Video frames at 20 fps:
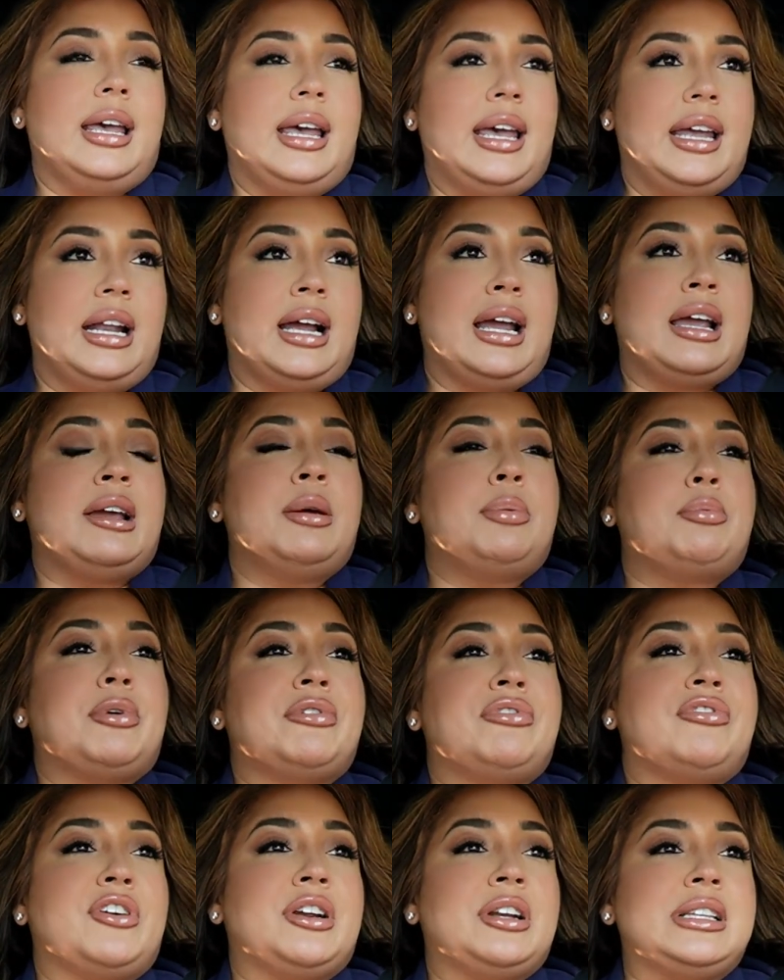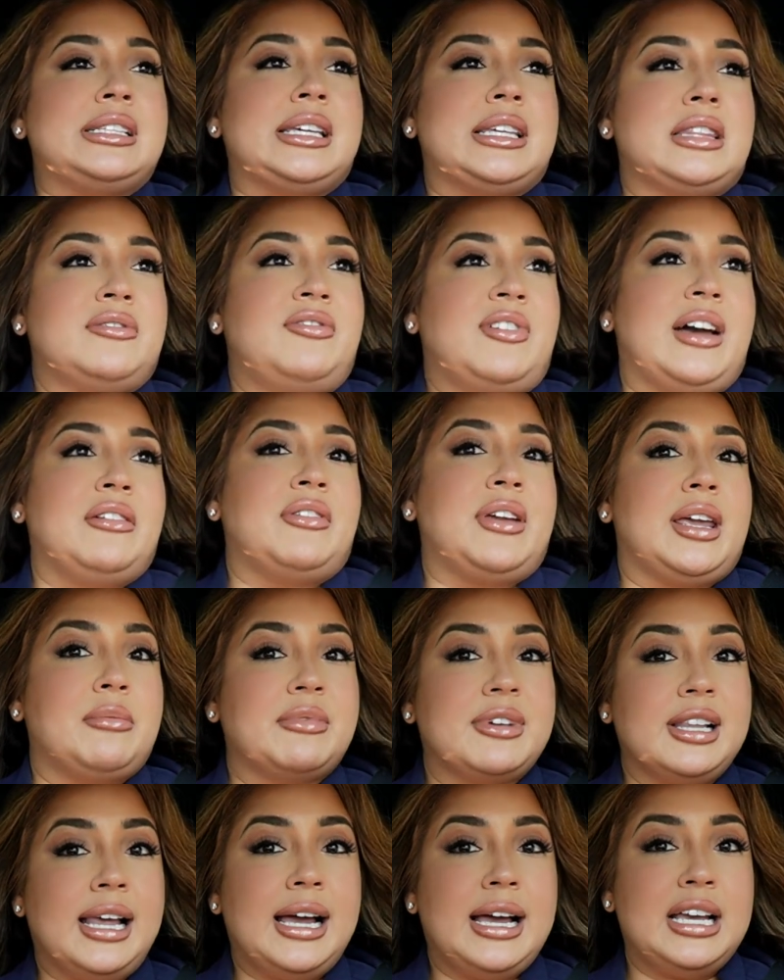And I prefer to take the 5 a.m.
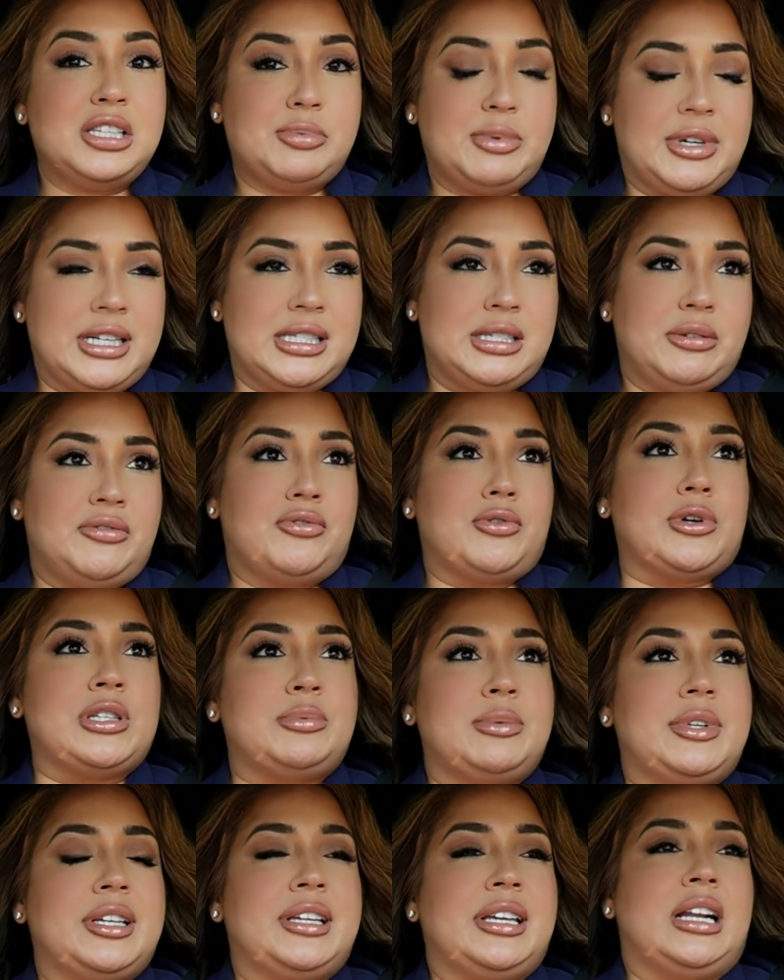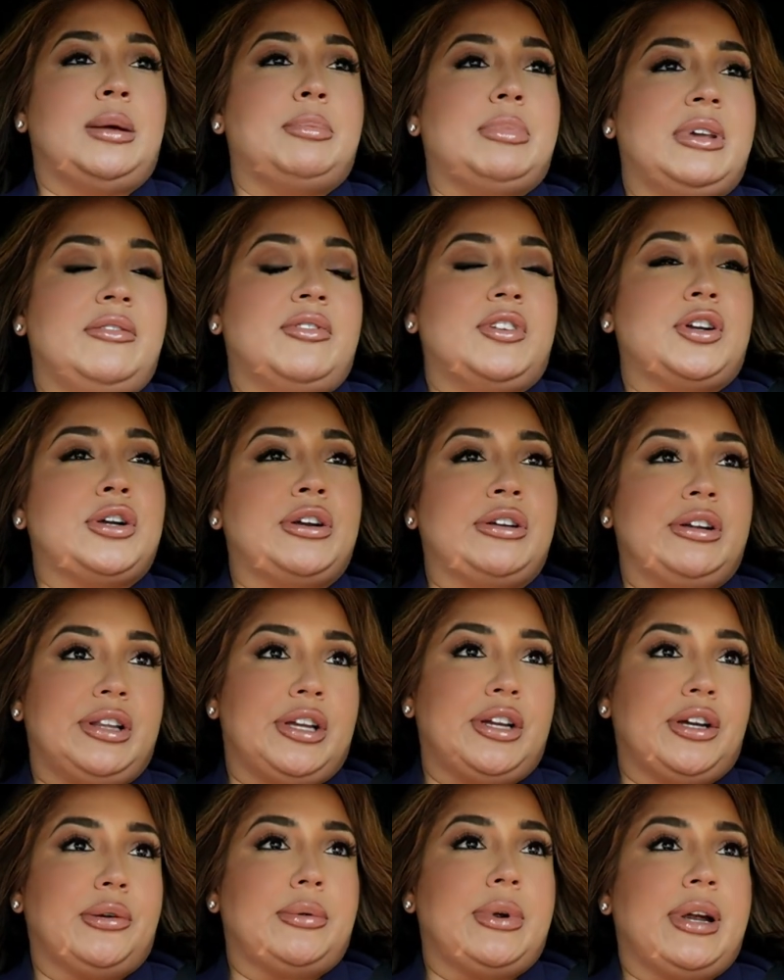class because it would force me to get up even
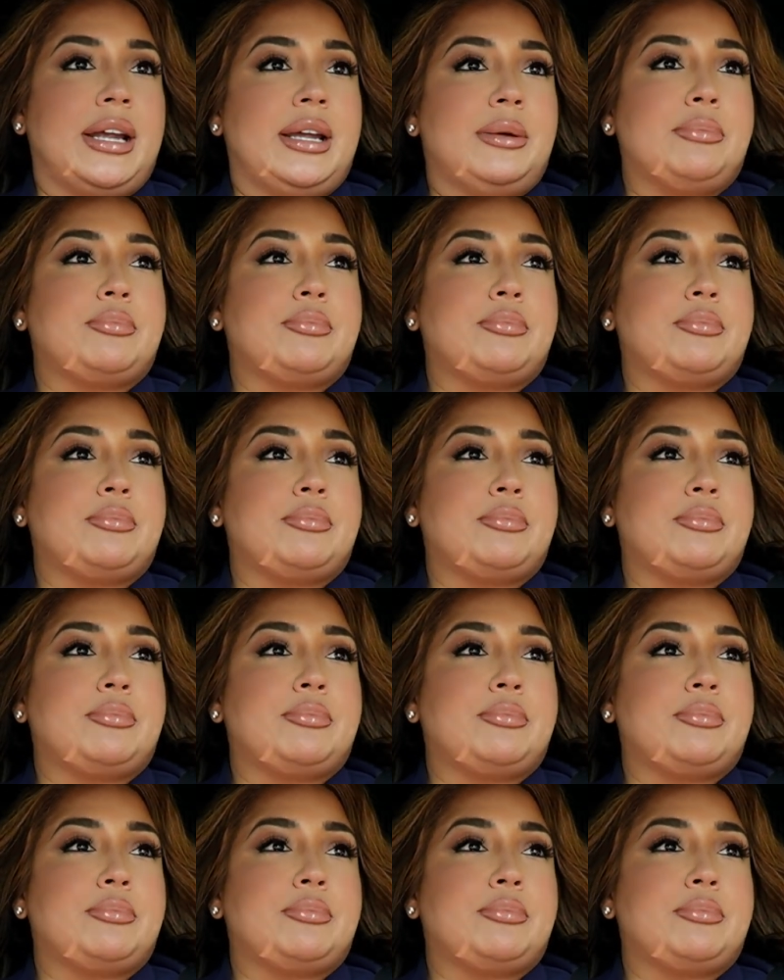earlier, right?